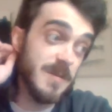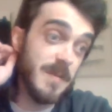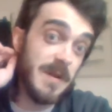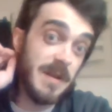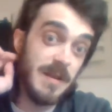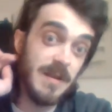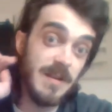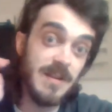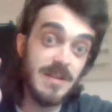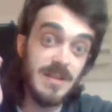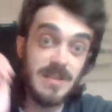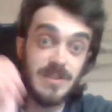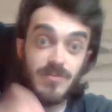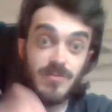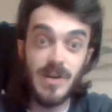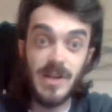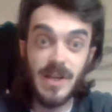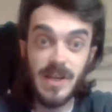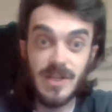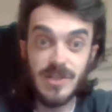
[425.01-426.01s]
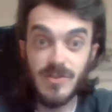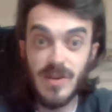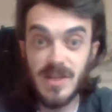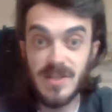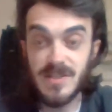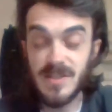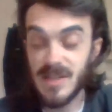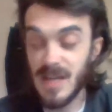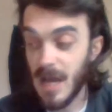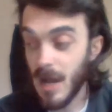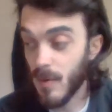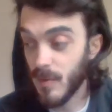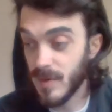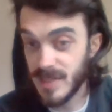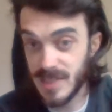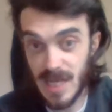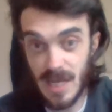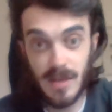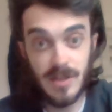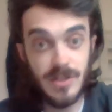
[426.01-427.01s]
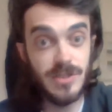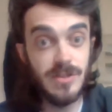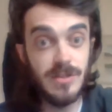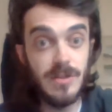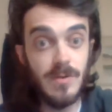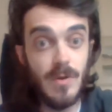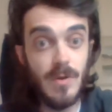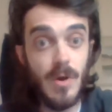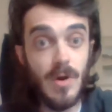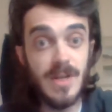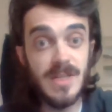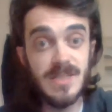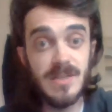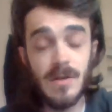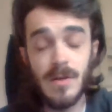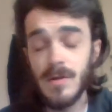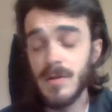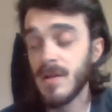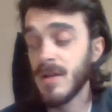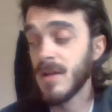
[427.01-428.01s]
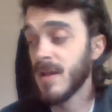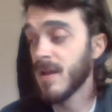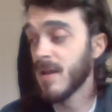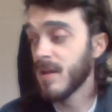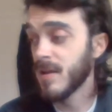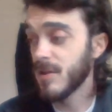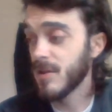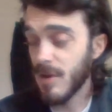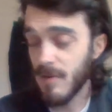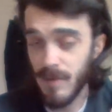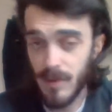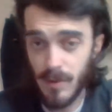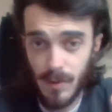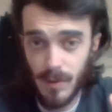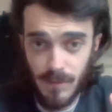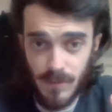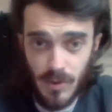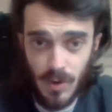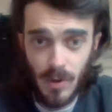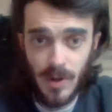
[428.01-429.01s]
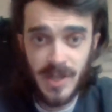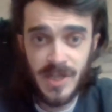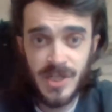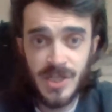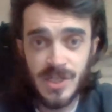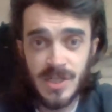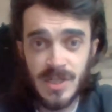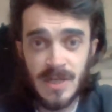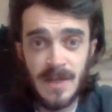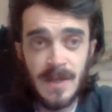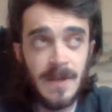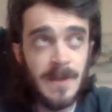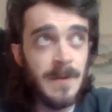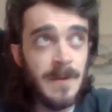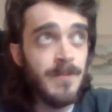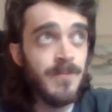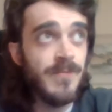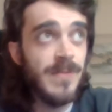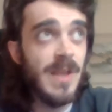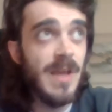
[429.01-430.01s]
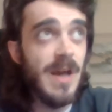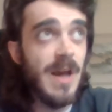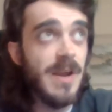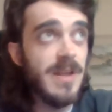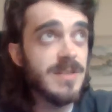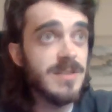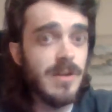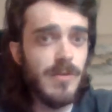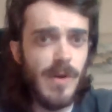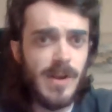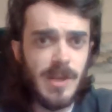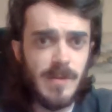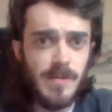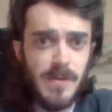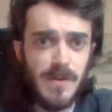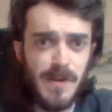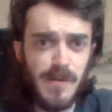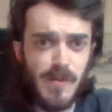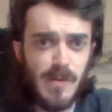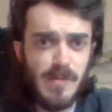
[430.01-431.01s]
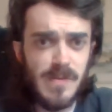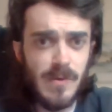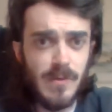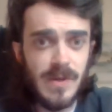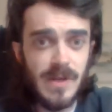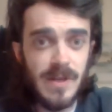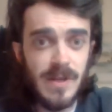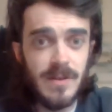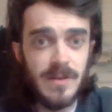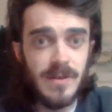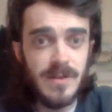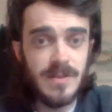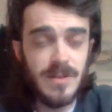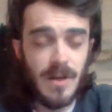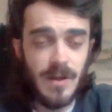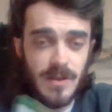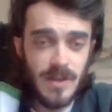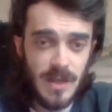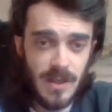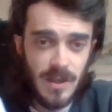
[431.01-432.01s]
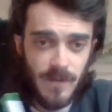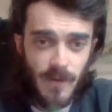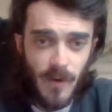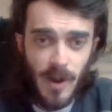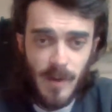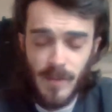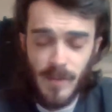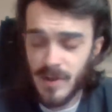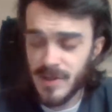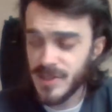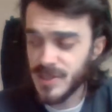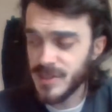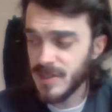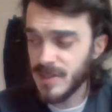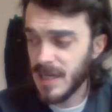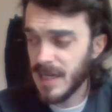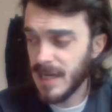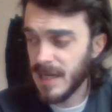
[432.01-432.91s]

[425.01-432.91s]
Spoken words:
them, and it is really interesting how intelligent you guys are. You have a lot of knowledge, and it's a great community we built here. So thank you very much.